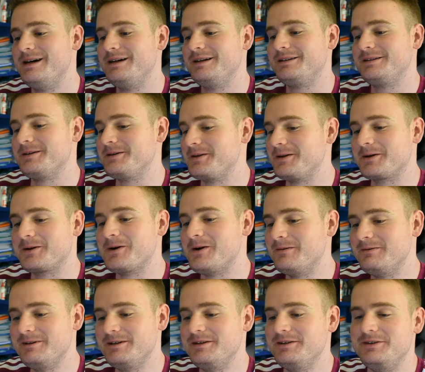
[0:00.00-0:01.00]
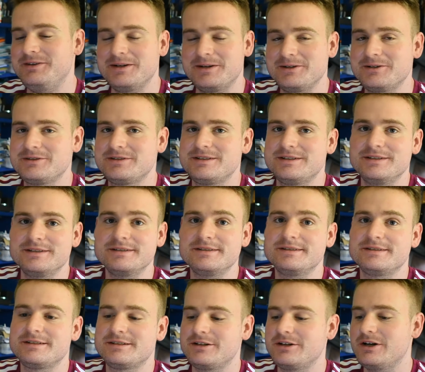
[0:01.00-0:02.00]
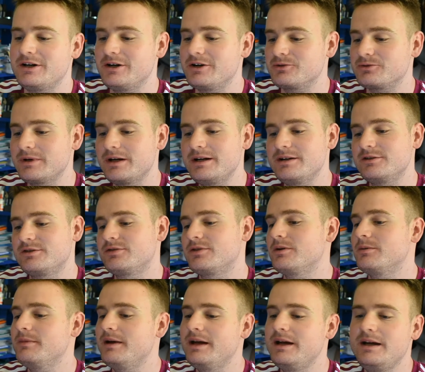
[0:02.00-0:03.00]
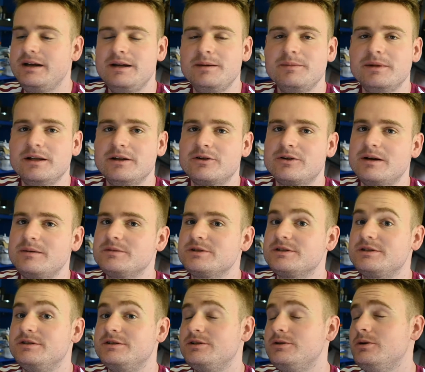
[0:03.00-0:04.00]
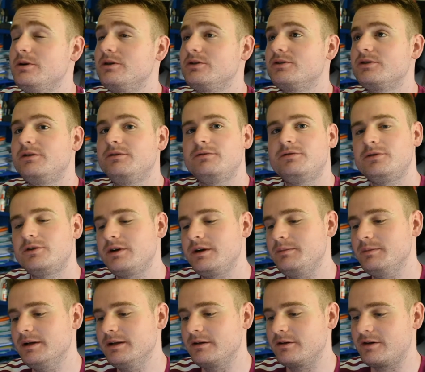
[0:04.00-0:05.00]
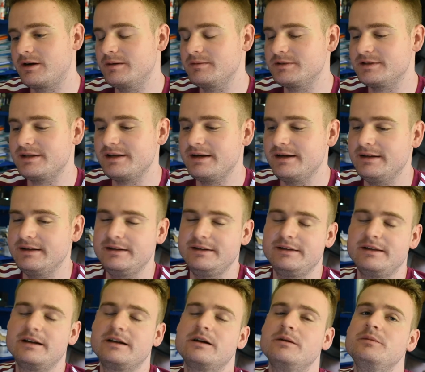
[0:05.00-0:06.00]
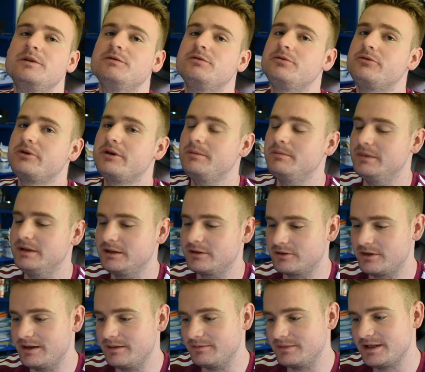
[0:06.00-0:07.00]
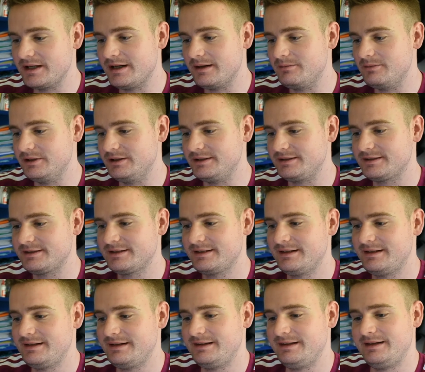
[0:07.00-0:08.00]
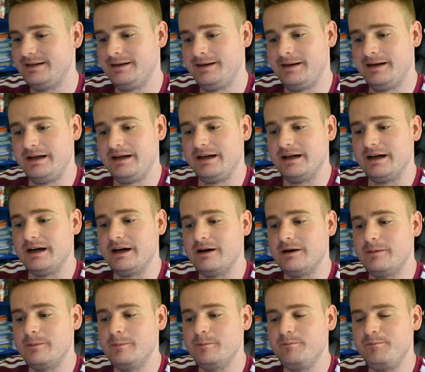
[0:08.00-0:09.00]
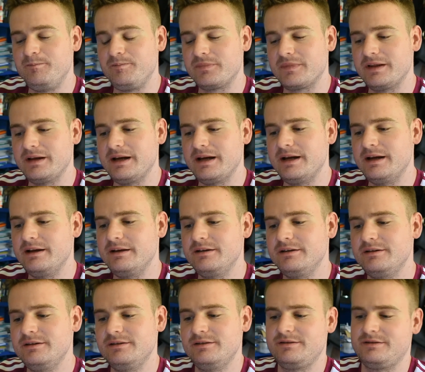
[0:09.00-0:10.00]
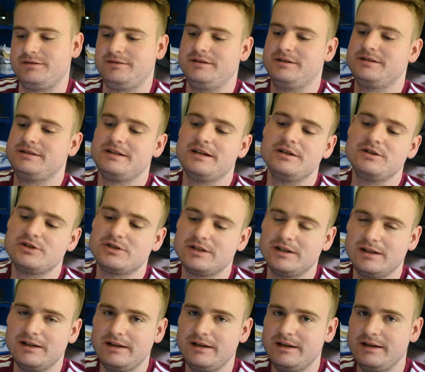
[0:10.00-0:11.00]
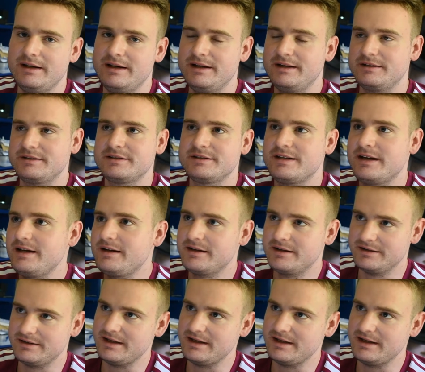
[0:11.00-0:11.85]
So the common doses range from 80 milligrams to 240 milligrams daily. They come in 40 milligram tablets, and essentially it's taken